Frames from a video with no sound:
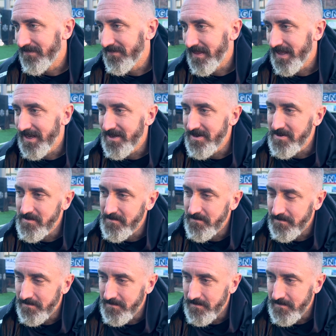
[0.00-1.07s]
And also
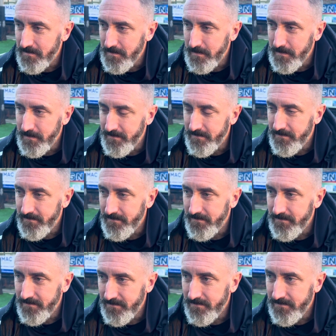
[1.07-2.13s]
that's a clean sheet for
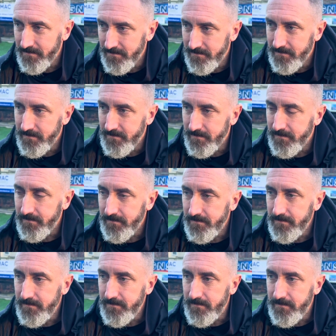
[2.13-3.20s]
your side. You must be really
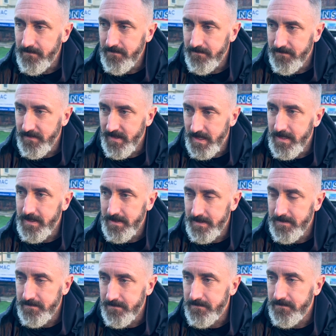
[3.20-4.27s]
pleased, especially
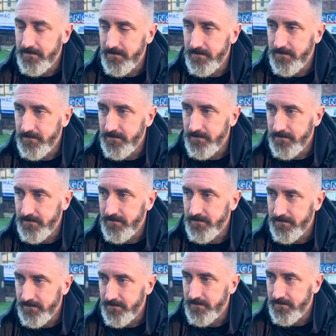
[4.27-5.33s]
after saying that
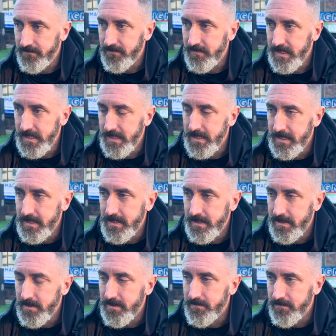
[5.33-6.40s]
in the previous 2 games
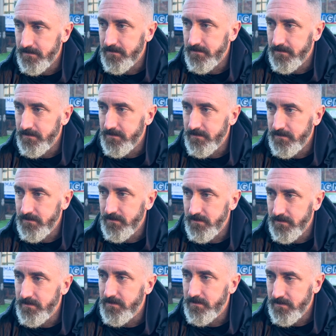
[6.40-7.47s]
there's been mistakes that
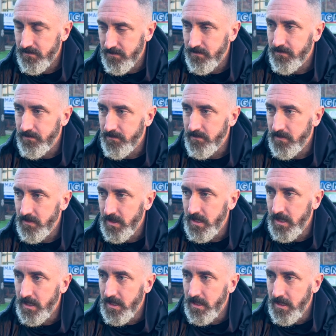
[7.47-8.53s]
have led to goals, and
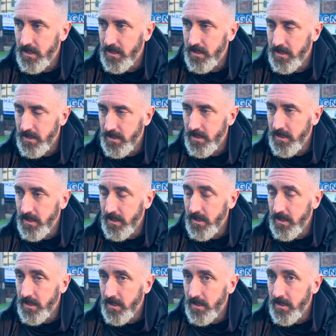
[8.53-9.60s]
keeping a clean sheet today is
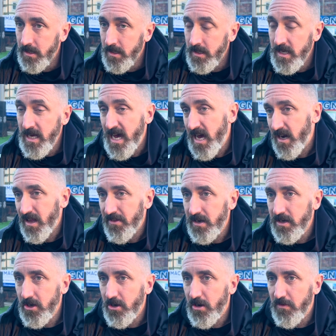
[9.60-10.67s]
massive. Yeah, and I think,
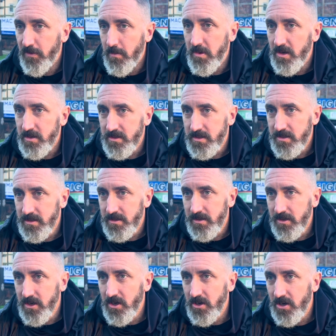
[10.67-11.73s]
you know, football's,
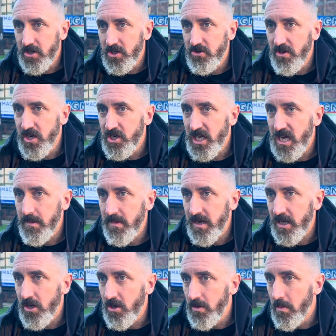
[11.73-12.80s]
you know, a strange game,
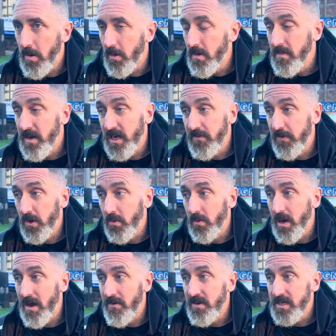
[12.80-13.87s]
innit? You know, we've probably made a few
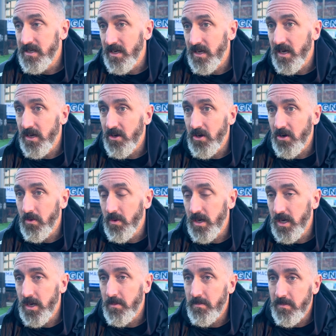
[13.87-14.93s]
errors today, you
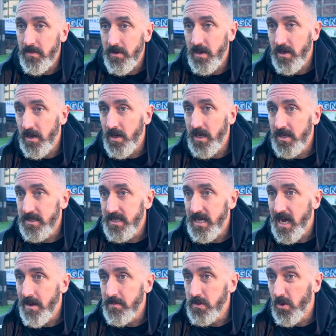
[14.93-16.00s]
know, at
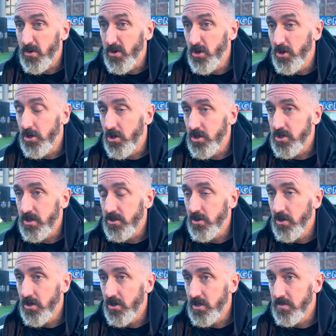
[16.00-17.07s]
times what could have cost us
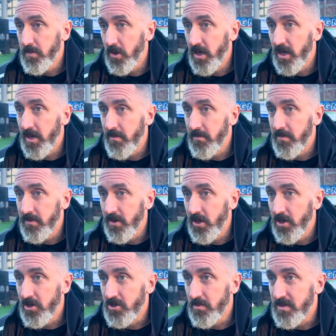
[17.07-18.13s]
goals, but you
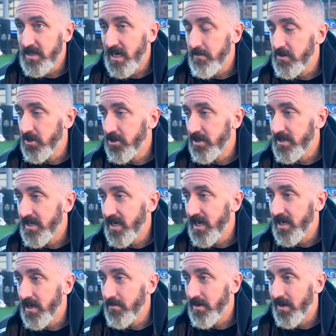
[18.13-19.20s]
know, sometimes they don't
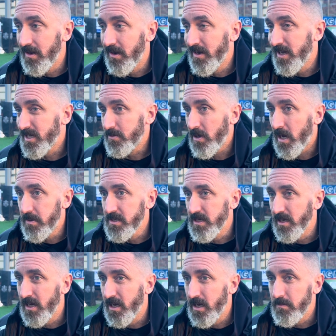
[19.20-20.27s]
take them, and that's what happens in
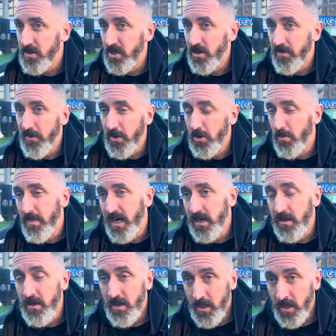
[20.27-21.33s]
games. You know, if you look back at